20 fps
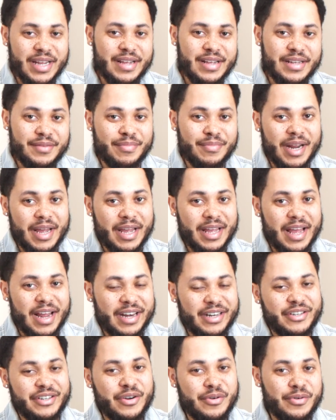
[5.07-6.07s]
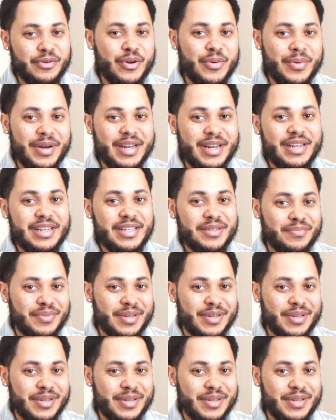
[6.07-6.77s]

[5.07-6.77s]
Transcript: is, but I, I don't know what it is.